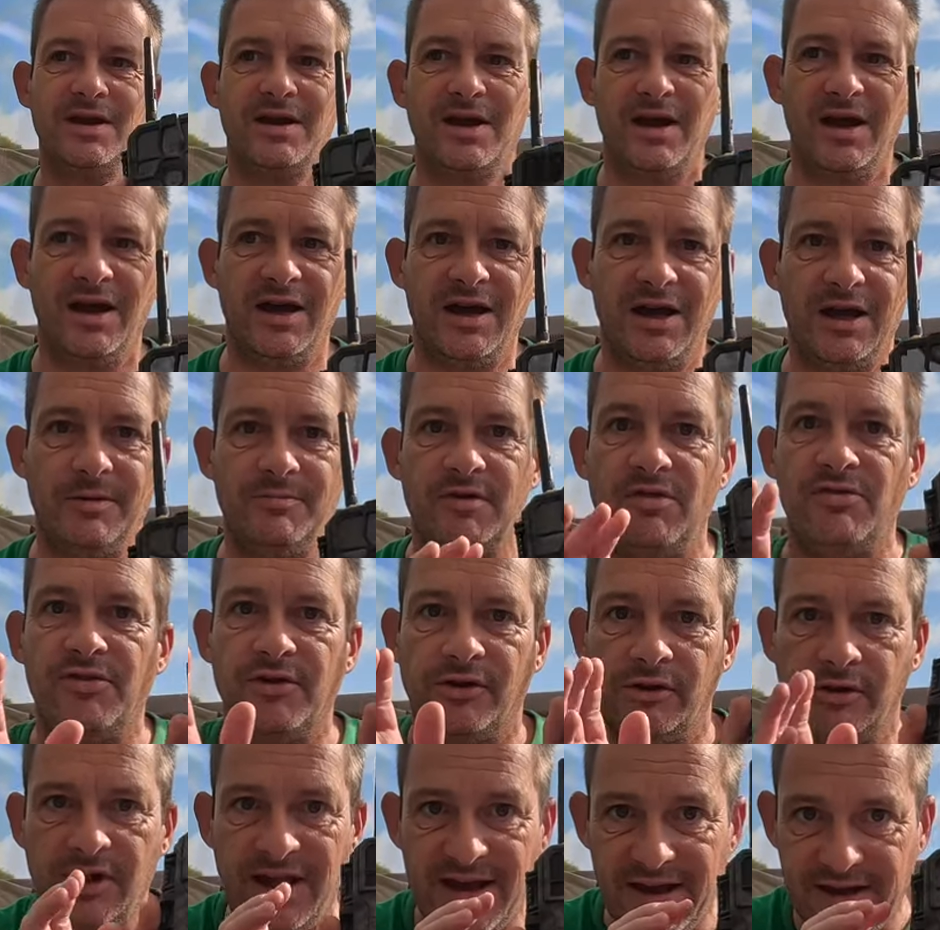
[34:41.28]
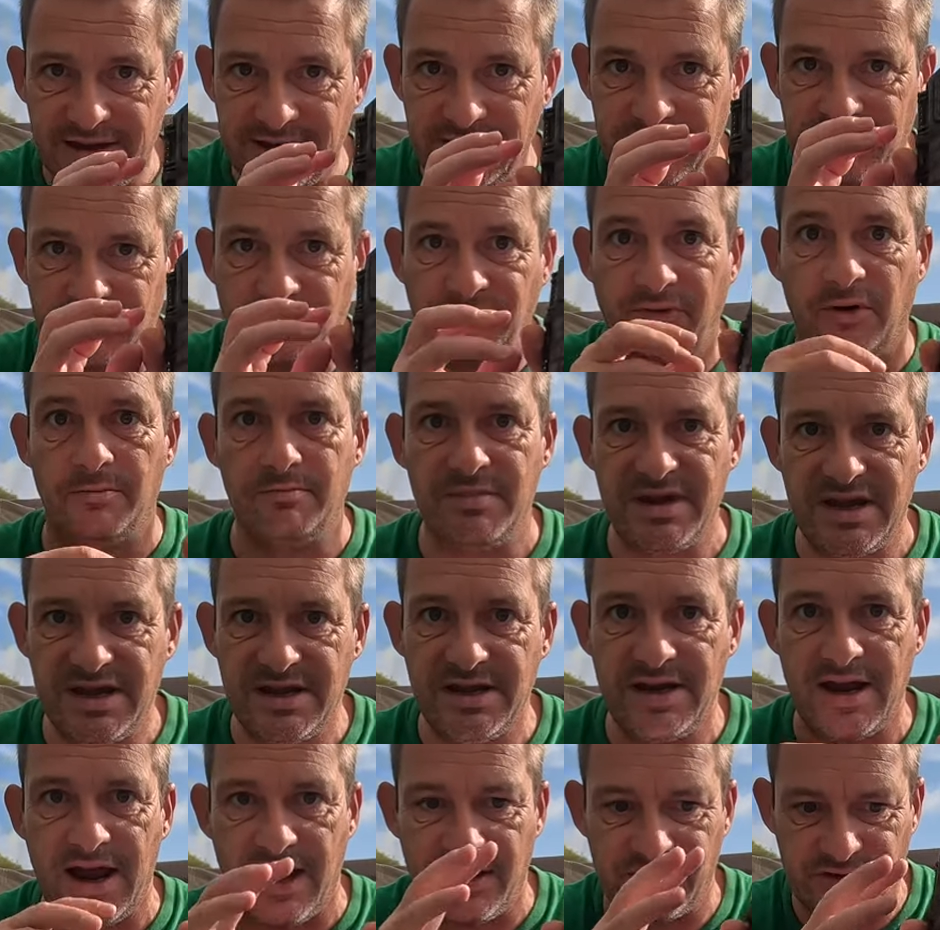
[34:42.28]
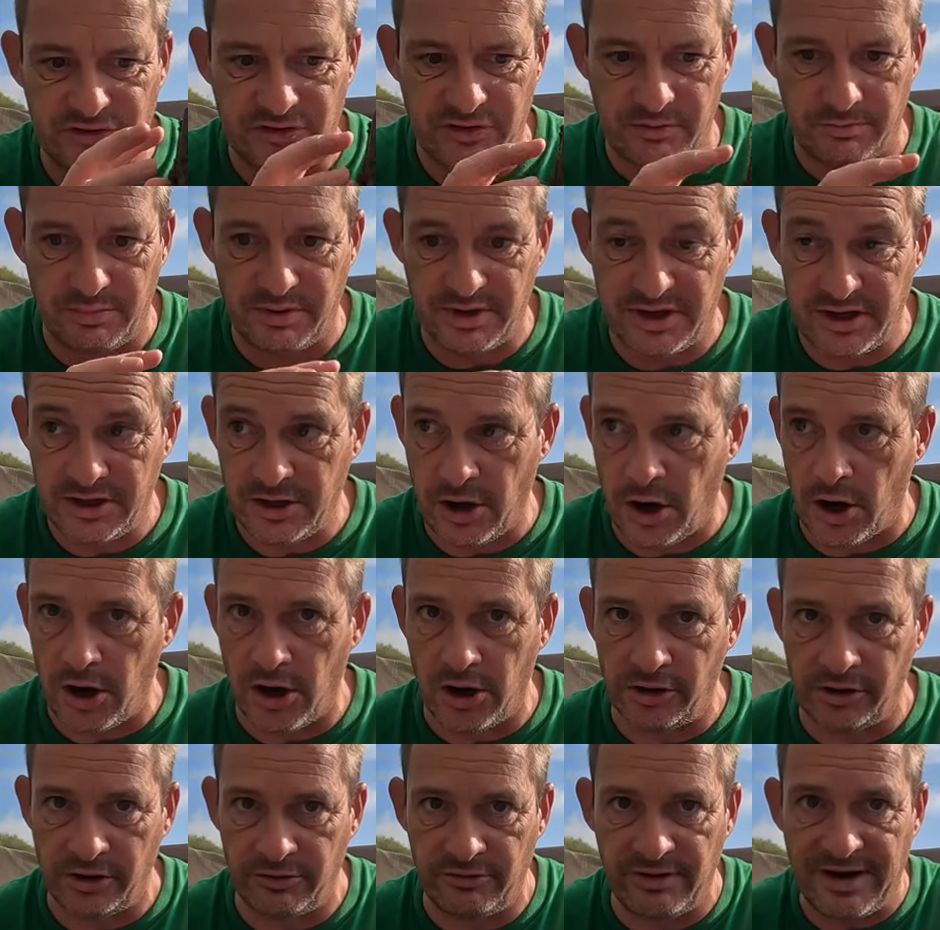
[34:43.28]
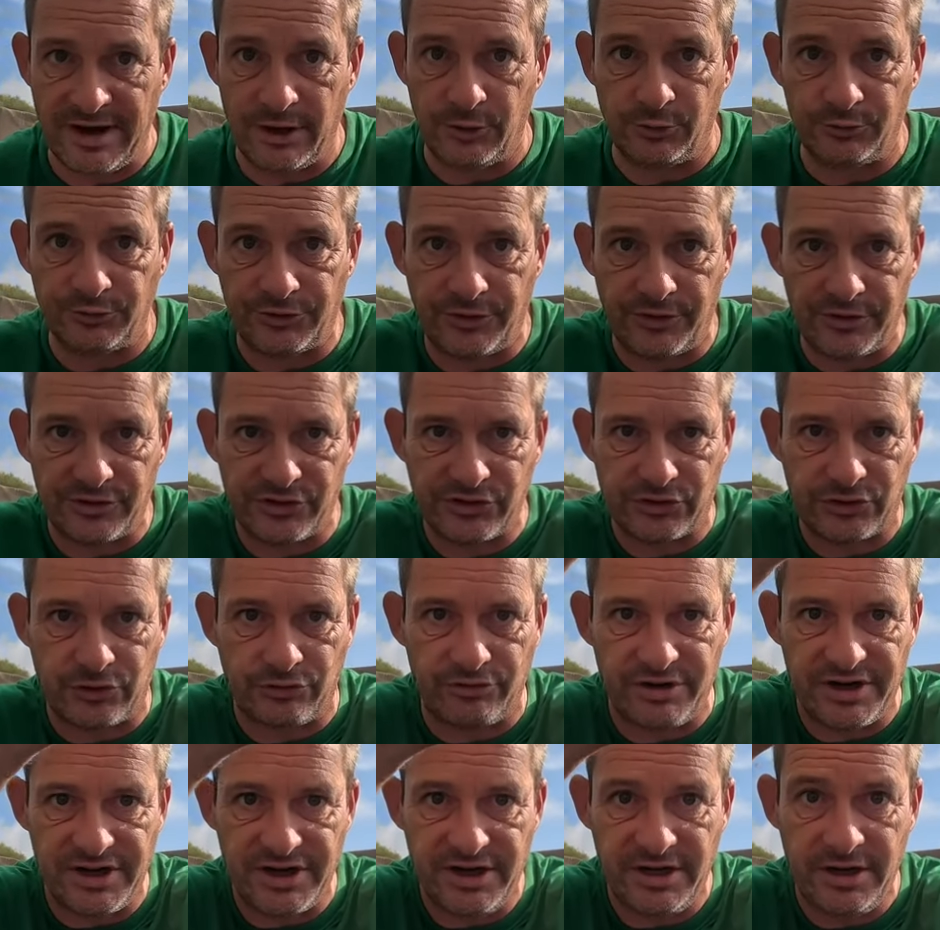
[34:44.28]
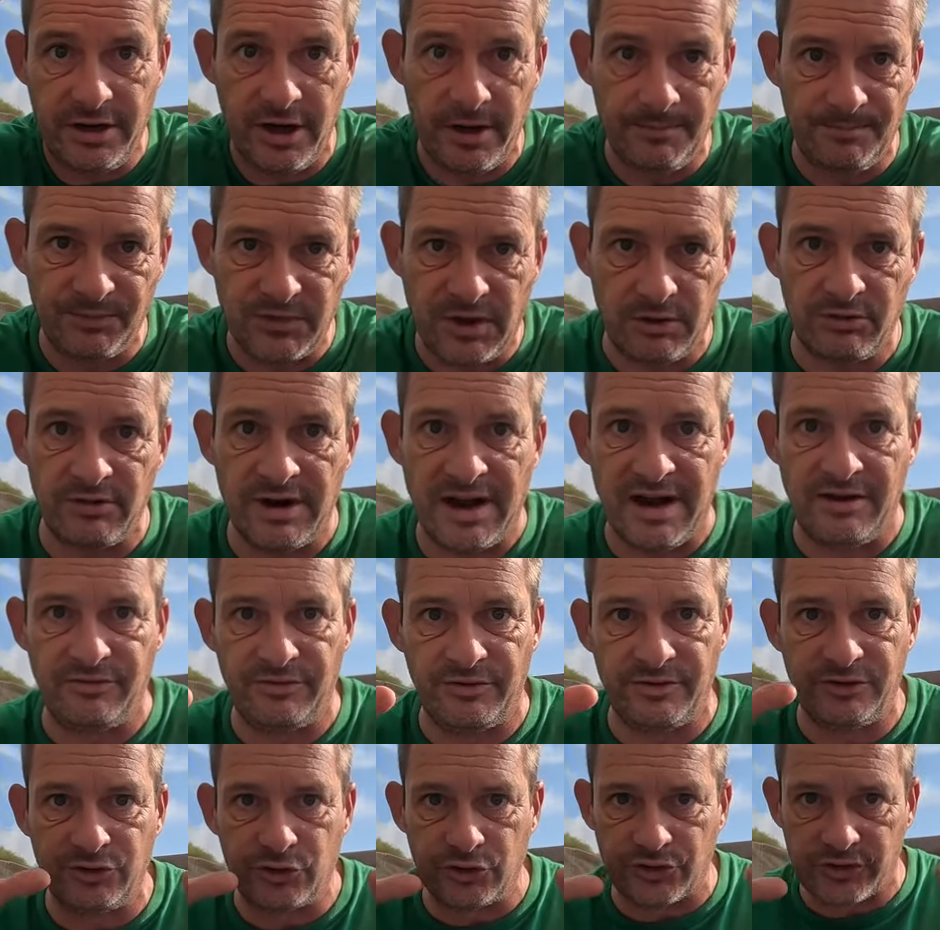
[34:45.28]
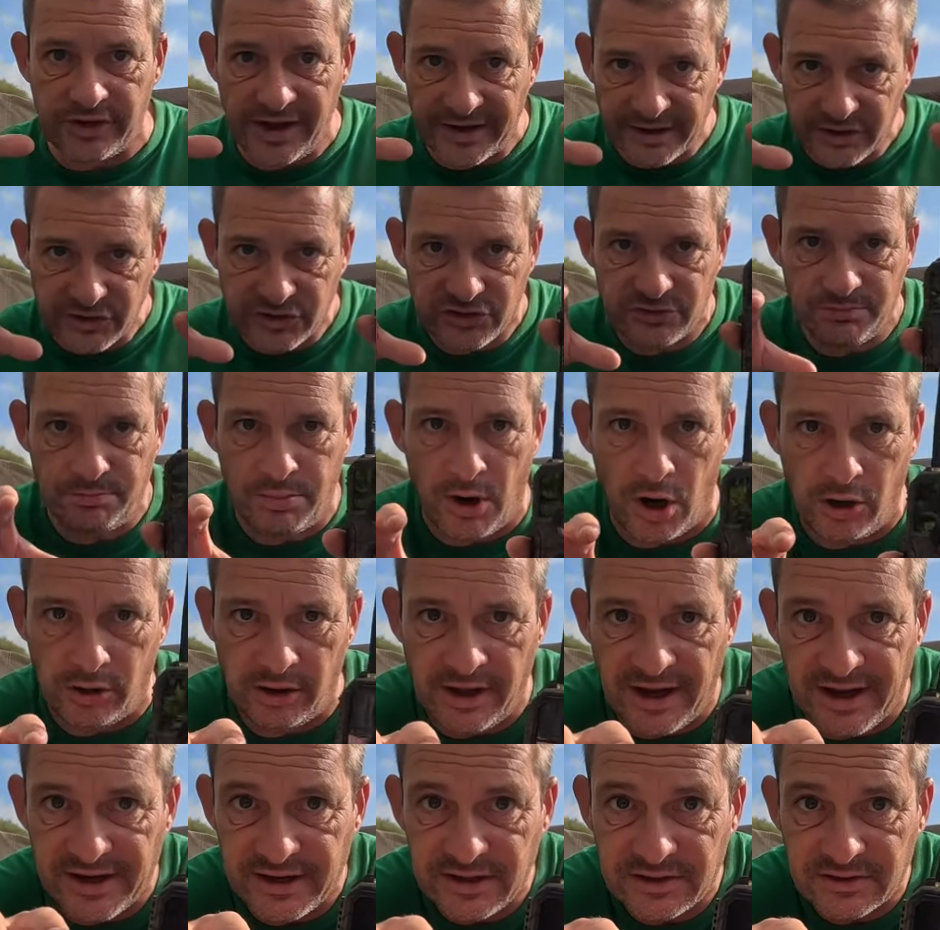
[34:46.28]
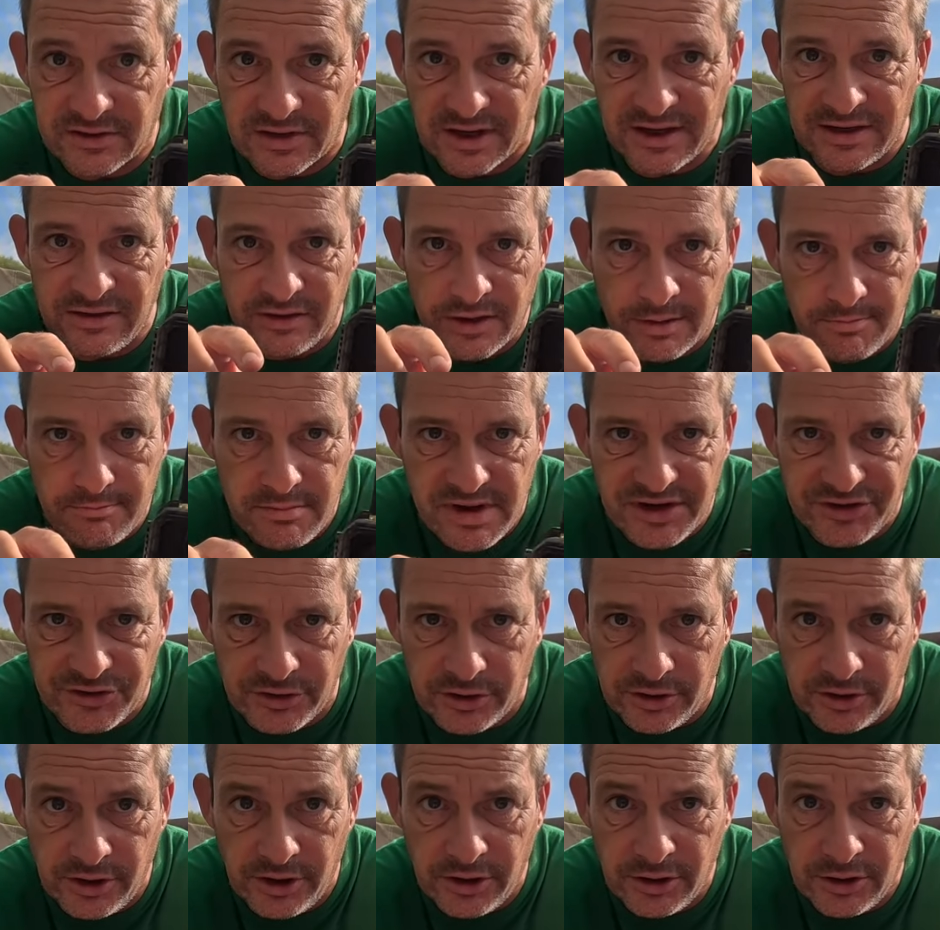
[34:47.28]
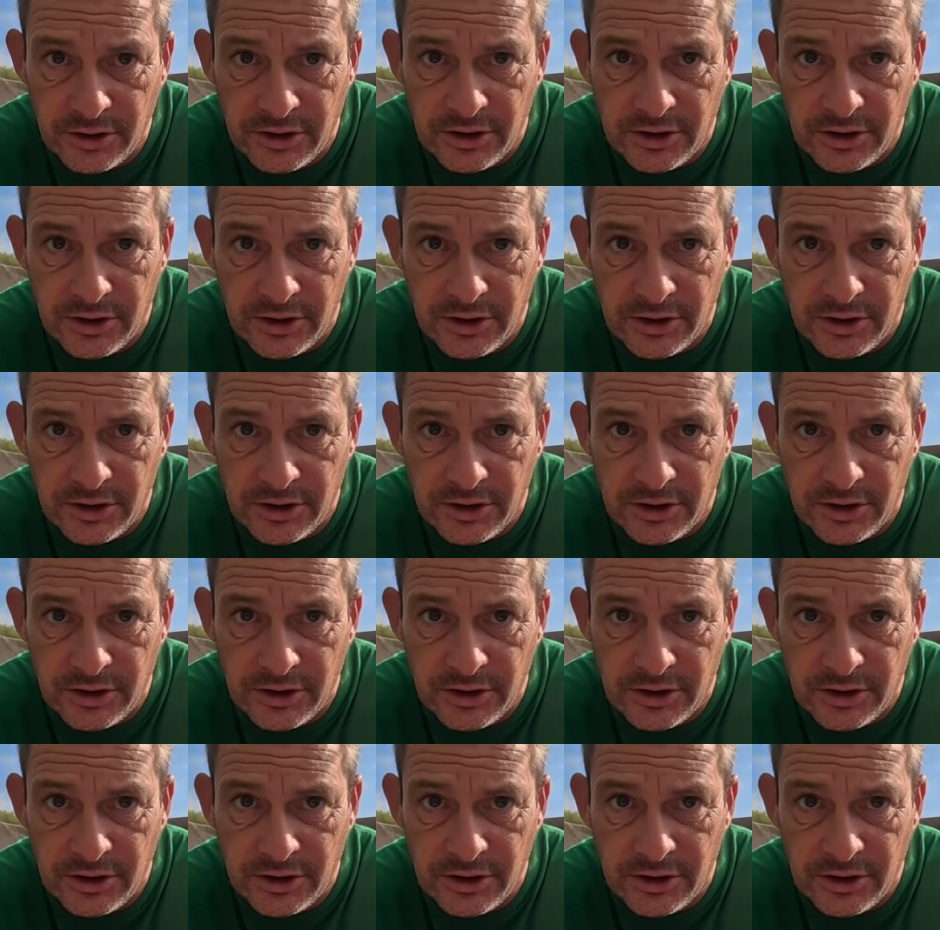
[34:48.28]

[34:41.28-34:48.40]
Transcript: Um, the light for me has to be all around the screen rather than just like a spotlight in the middle